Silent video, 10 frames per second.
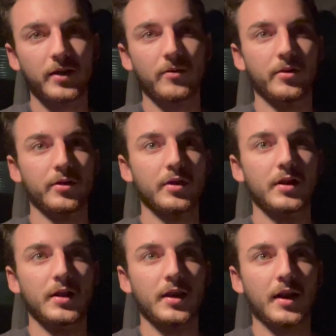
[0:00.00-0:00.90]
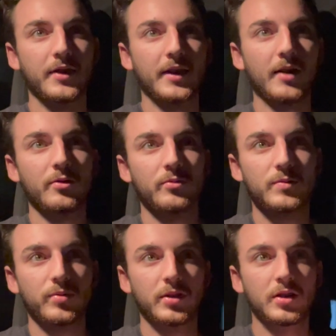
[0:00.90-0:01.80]
order, and that one was
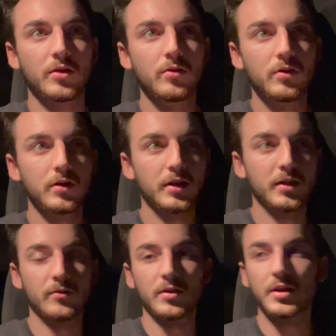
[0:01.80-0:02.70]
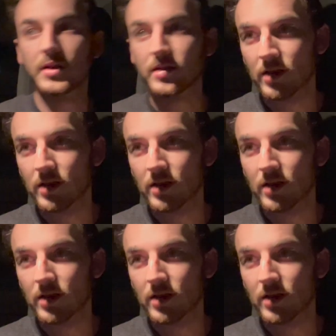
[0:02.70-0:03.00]
pretty cool. It was